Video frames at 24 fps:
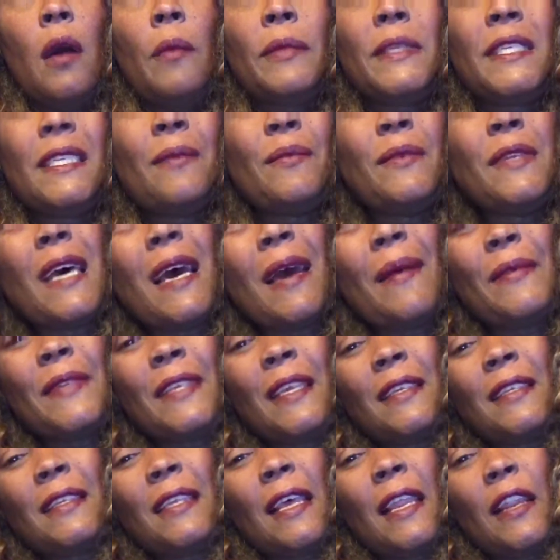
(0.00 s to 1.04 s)
Sometimes
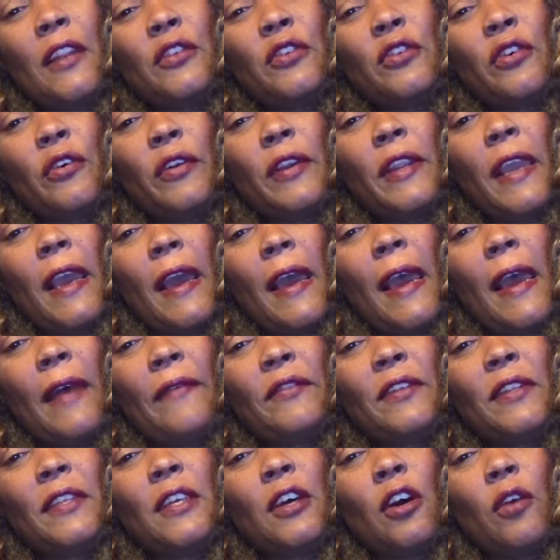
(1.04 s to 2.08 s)
as that attorney, I
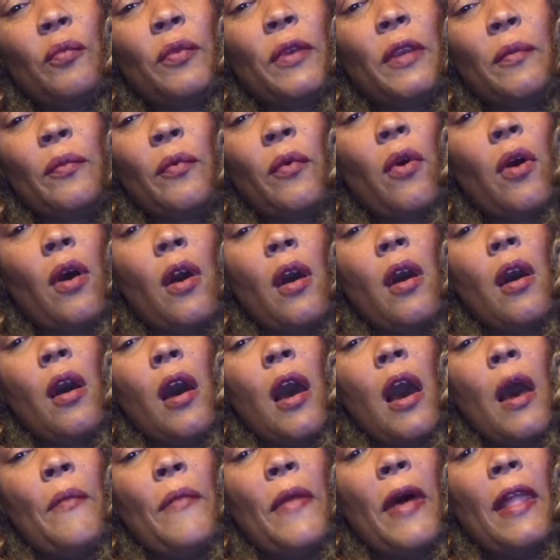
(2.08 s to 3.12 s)
have to tell people,
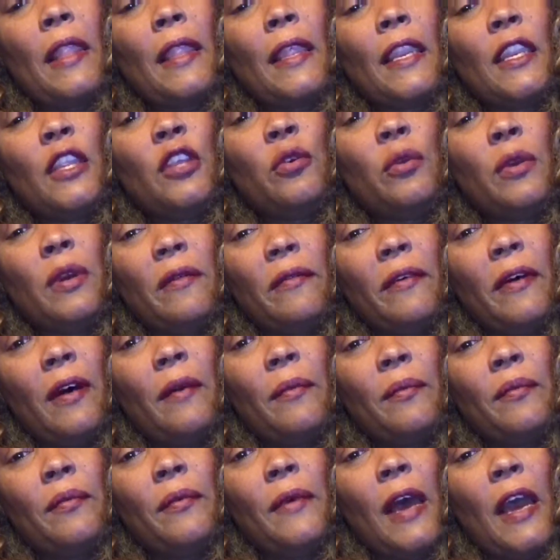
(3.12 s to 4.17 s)
I'm not letting you give
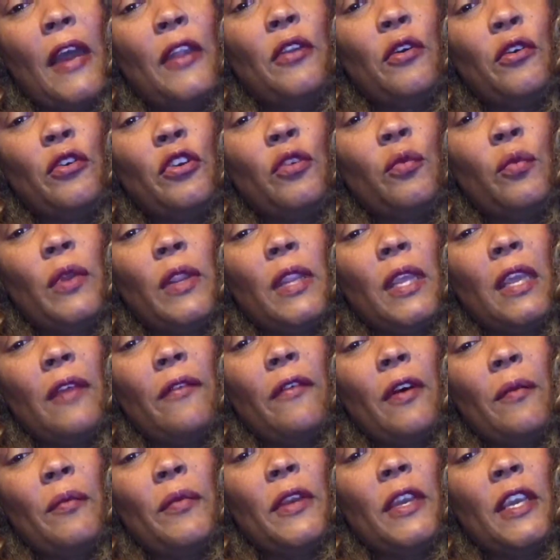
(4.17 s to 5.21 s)
up. I know you want to
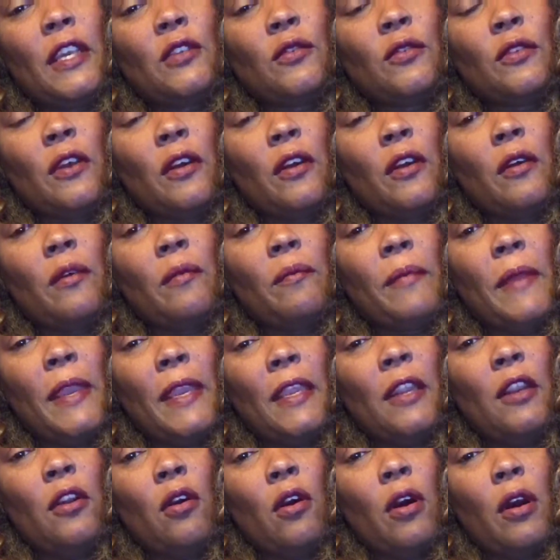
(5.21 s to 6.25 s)
give up because they're
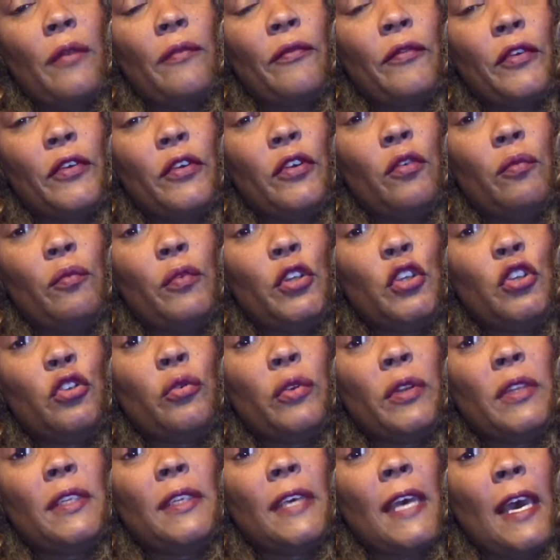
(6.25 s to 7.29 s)
making it hard for you, but
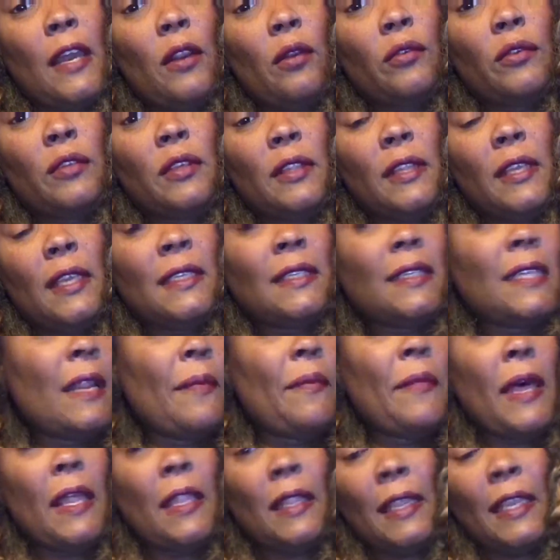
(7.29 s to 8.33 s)
you're entitled to this, and
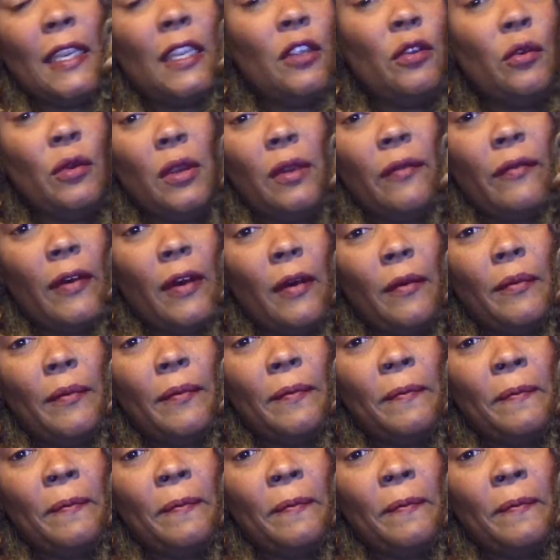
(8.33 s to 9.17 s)
I'm not letting you give up.